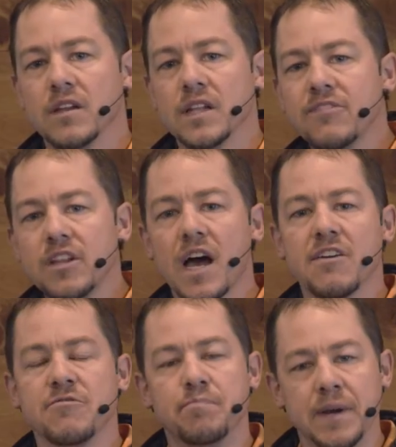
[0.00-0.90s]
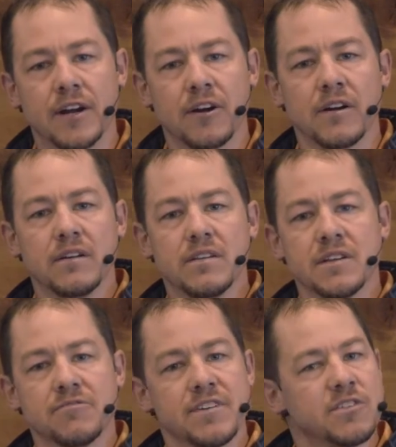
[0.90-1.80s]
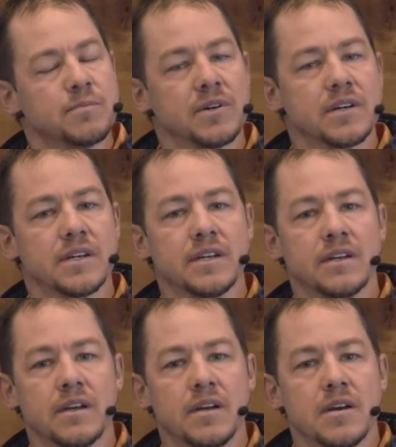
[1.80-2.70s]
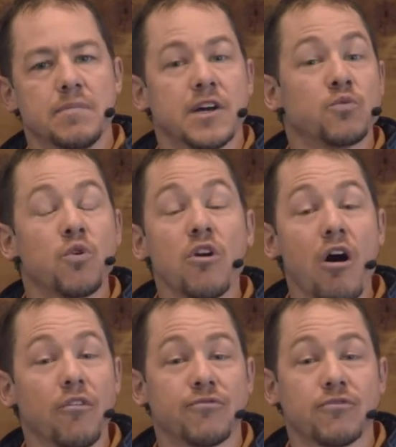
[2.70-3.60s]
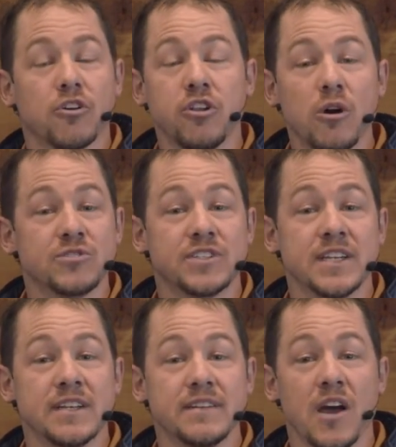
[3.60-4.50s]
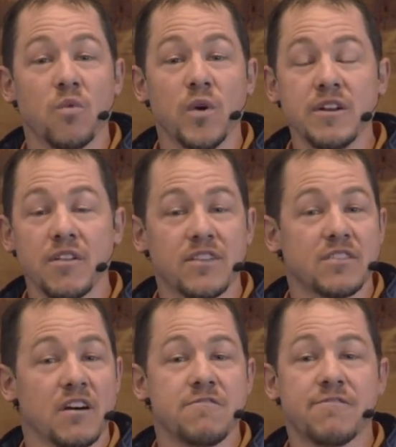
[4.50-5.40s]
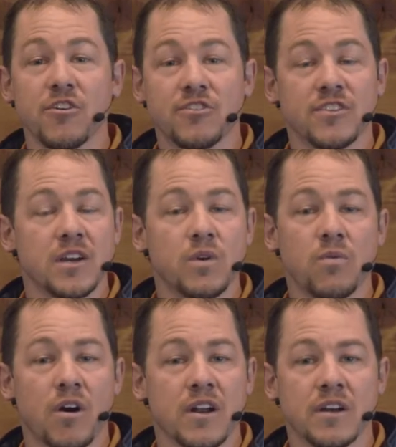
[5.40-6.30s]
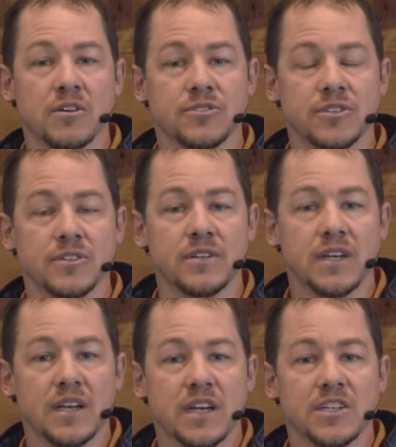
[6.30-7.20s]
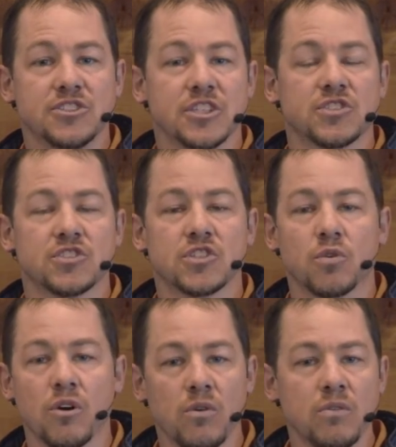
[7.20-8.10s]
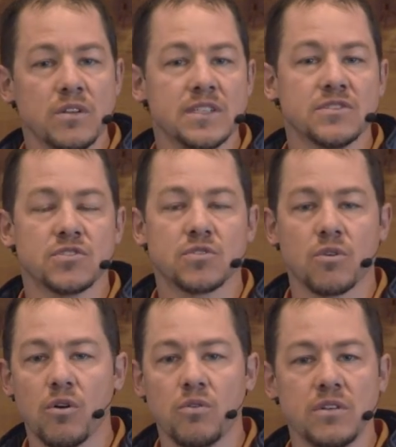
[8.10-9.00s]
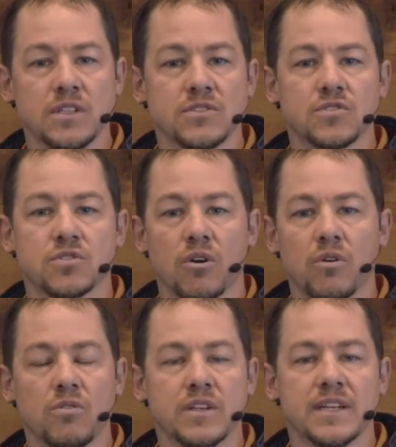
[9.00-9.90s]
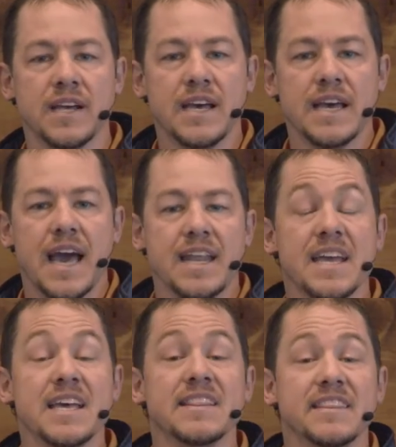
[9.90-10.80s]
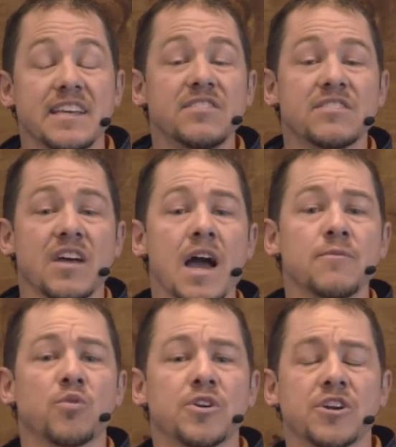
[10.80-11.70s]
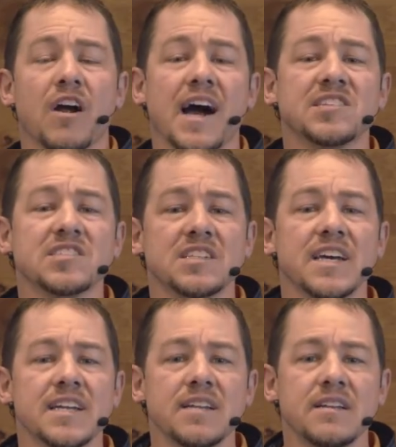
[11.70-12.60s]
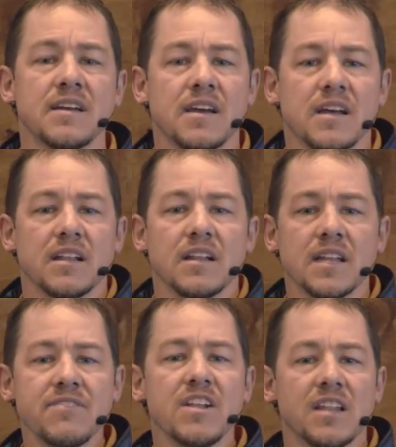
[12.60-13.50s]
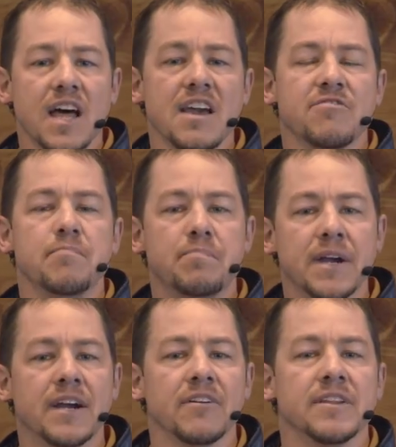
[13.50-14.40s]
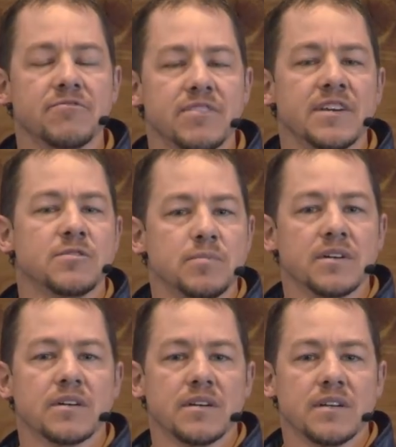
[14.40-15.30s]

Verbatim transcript: Live a life bigger than Facebook because we're all closed in and we know that's the first thing we want to go to is just scrolling, scrolling, scrolling. And in these times where you're isolated, live a life bigger than Facebook.